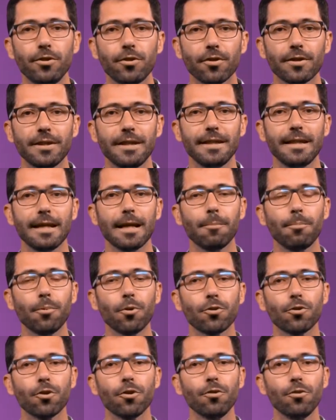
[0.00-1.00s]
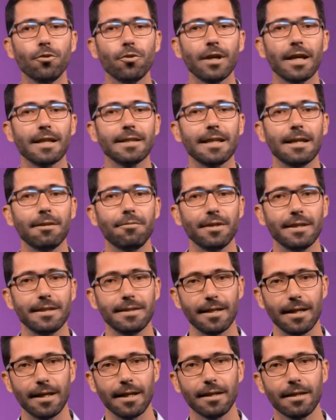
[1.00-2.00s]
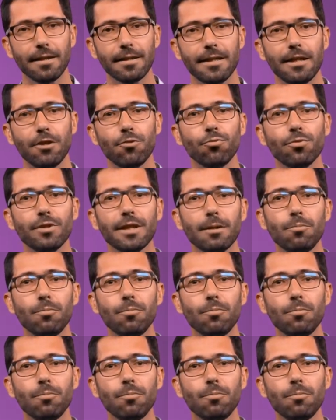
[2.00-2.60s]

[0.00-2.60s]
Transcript: produces a large amount of greenhouse gases.